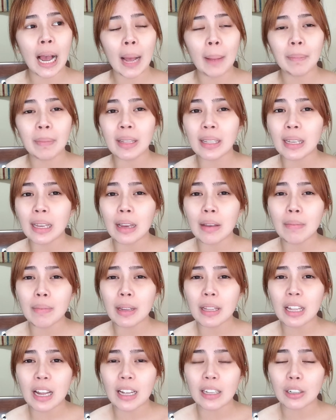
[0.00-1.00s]
it gave me
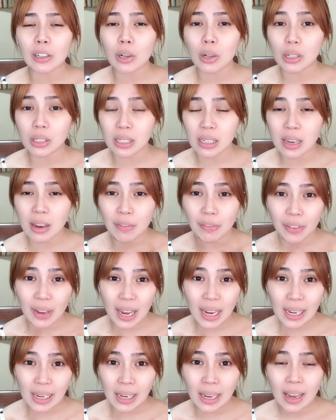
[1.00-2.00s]
that glossy
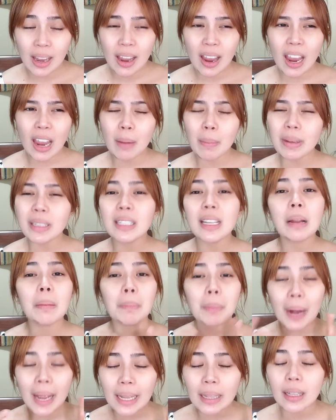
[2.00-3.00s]
effect. And mas
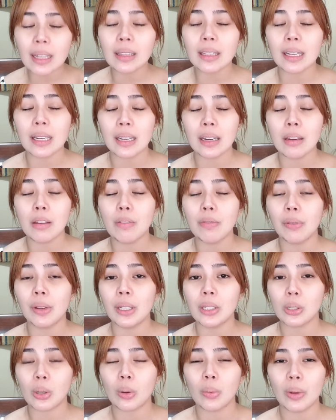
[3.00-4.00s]
nag-brighten talaga yung
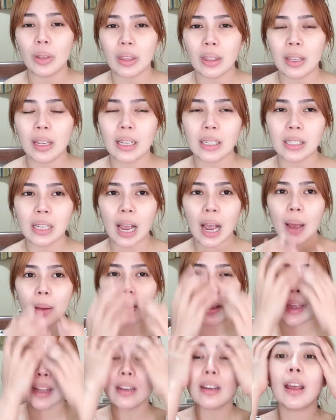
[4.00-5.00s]
face ko with this.
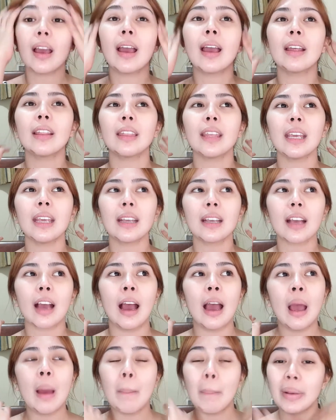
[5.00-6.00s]
And I think,
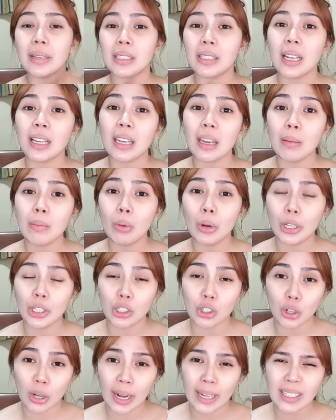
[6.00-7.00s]
mas naging
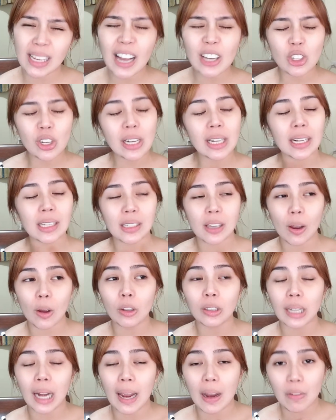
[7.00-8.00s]
moisturized. Actually, kasi
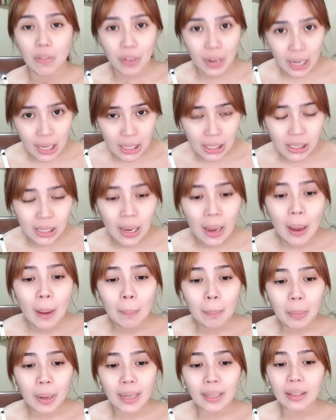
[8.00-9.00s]
ako dry face.
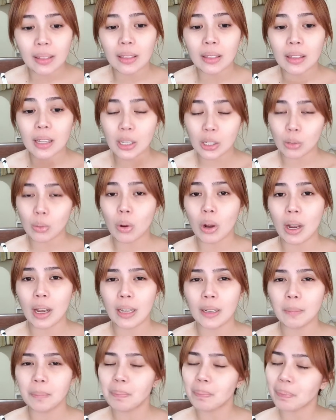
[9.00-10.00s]
But this
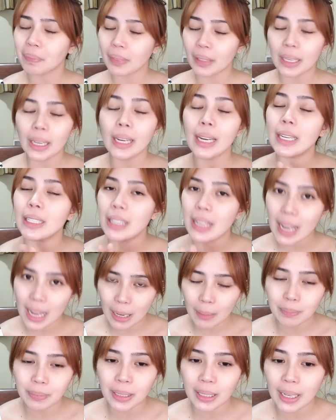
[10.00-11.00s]
one, it
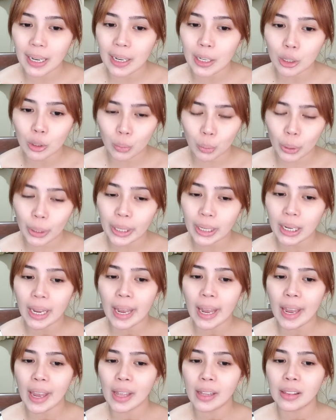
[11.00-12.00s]
helped talaga. It worked.
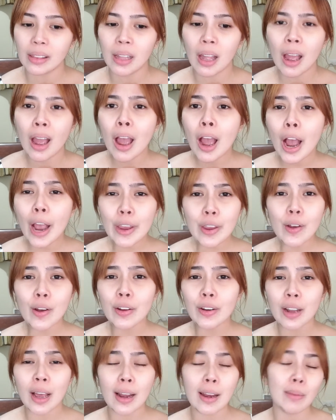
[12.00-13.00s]
And,
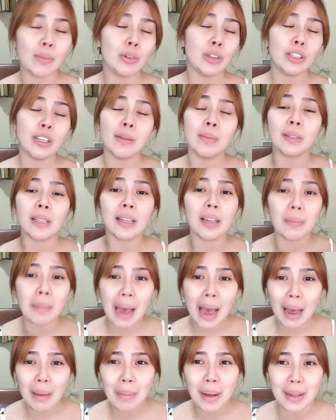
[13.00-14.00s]
ayun, alam mo, hindi mo talaga
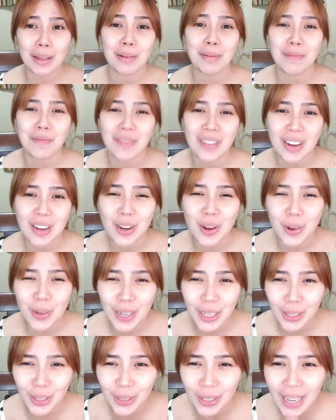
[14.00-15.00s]
mahaba itong video
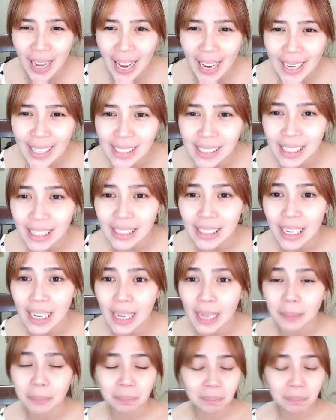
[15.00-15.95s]
na to, guys. Kasi,